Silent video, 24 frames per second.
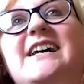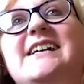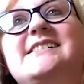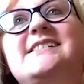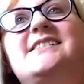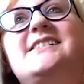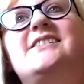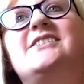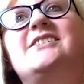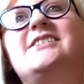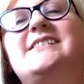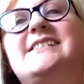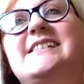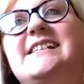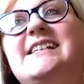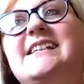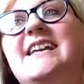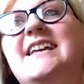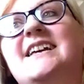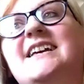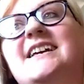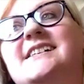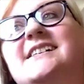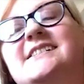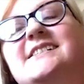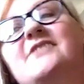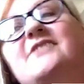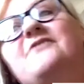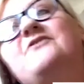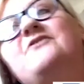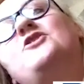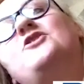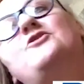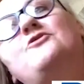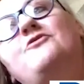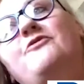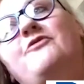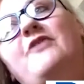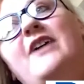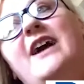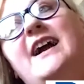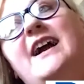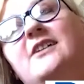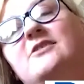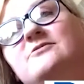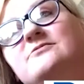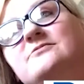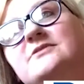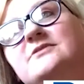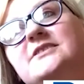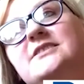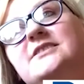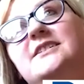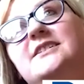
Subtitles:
last 30 years, have you found